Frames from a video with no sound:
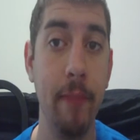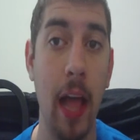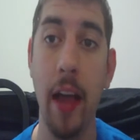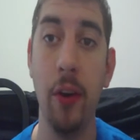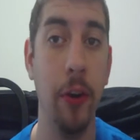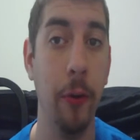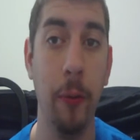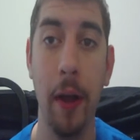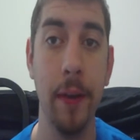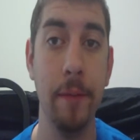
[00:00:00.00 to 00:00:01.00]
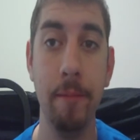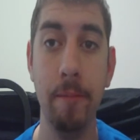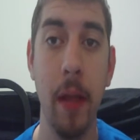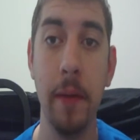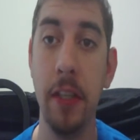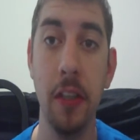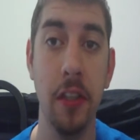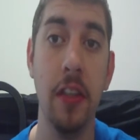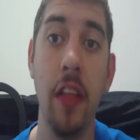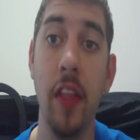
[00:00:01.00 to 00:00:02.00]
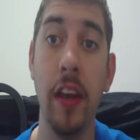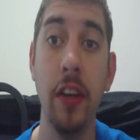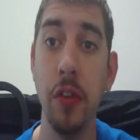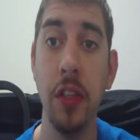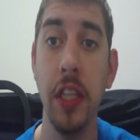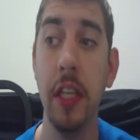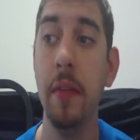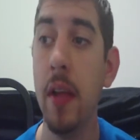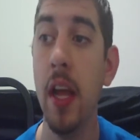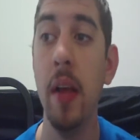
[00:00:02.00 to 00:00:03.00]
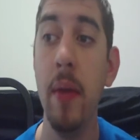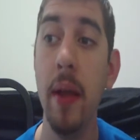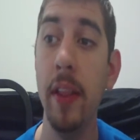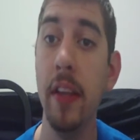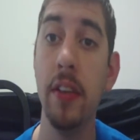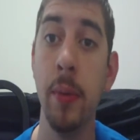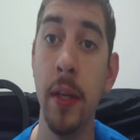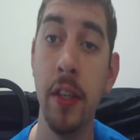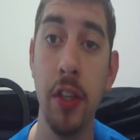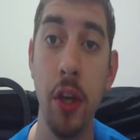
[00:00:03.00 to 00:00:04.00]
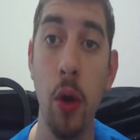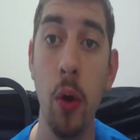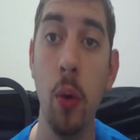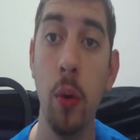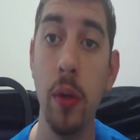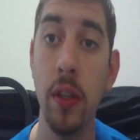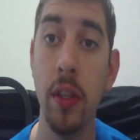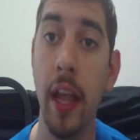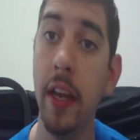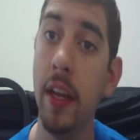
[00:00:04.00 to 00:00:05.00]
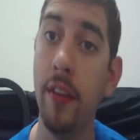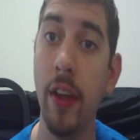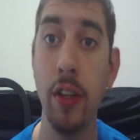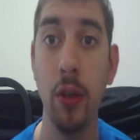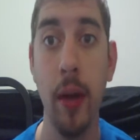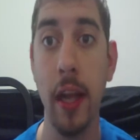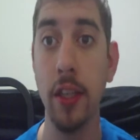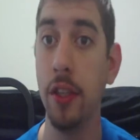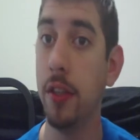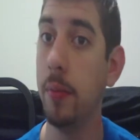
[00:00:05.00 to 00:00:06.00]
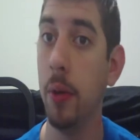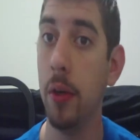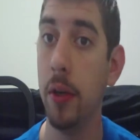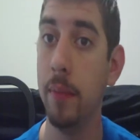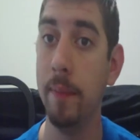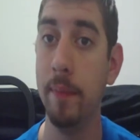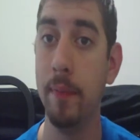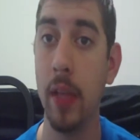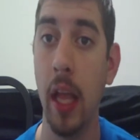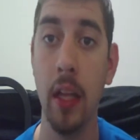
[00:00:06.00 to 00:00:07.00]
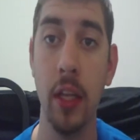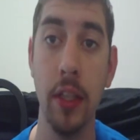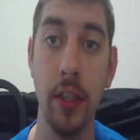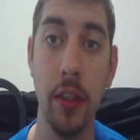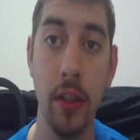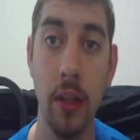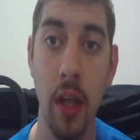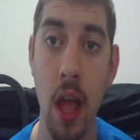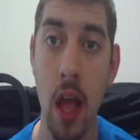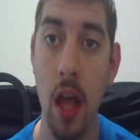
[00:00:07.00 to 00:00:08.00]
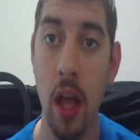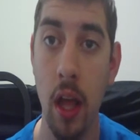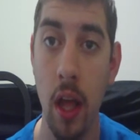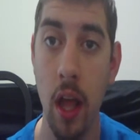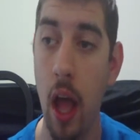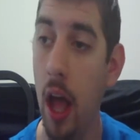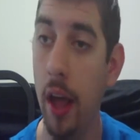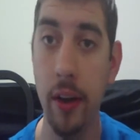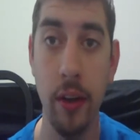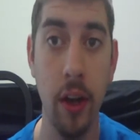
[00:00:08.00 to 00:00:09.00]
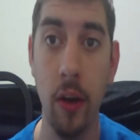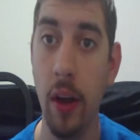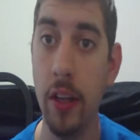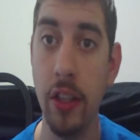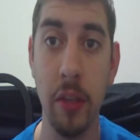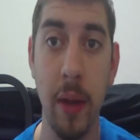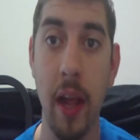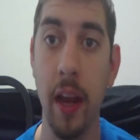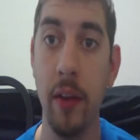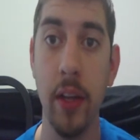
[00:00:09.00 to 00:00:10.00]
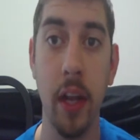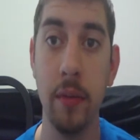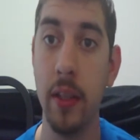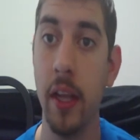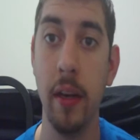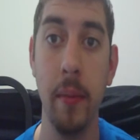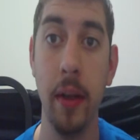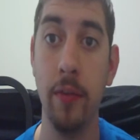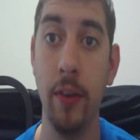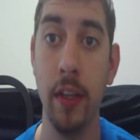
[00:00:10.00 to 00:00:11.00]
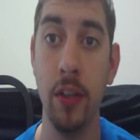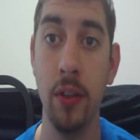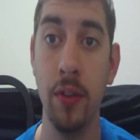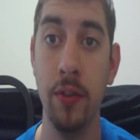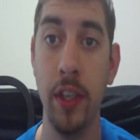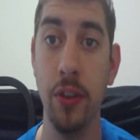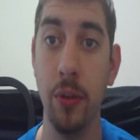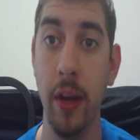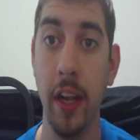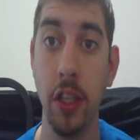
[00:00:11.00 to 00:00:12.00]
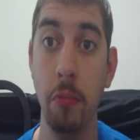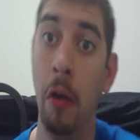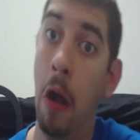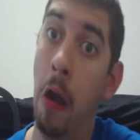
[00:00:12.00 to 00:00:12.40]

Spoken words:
I don't know why. Maybe she's just not that interesting. Maybe they just wanted to show Sandy's facial reactions more. Because, I don't know. I shook my head every time Sandy made a facial reaction.